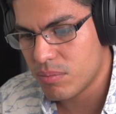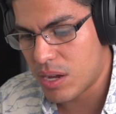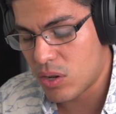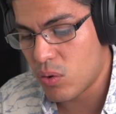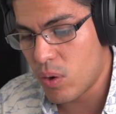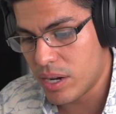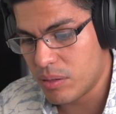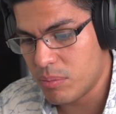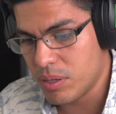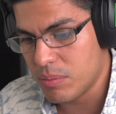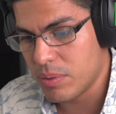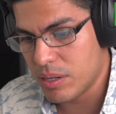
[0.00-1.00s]
by quite a
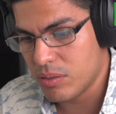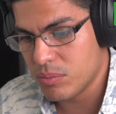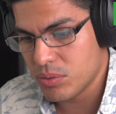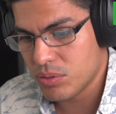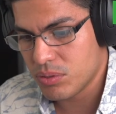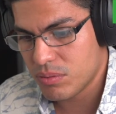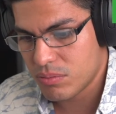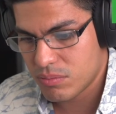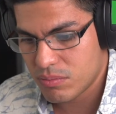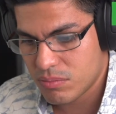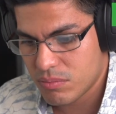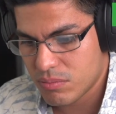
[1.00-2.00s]
bit, by almost
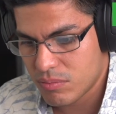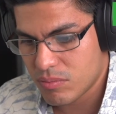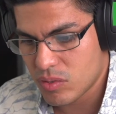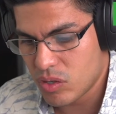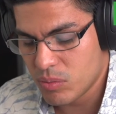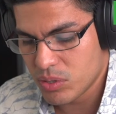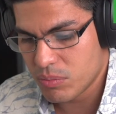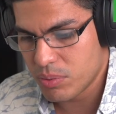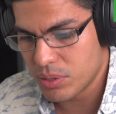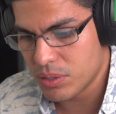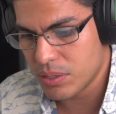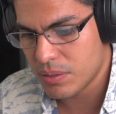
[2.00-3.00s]
$1 billion.